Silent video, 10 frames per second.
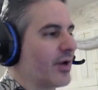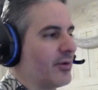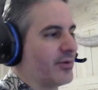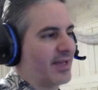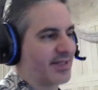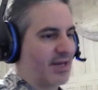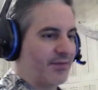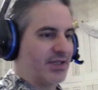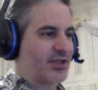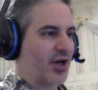great was that
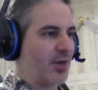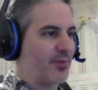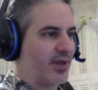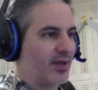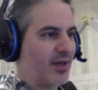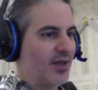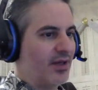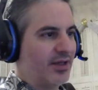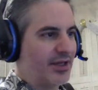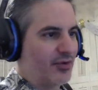70s carpet?
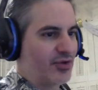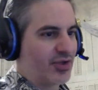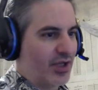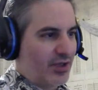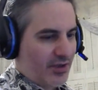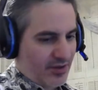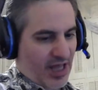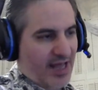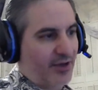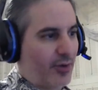Like
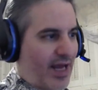I know when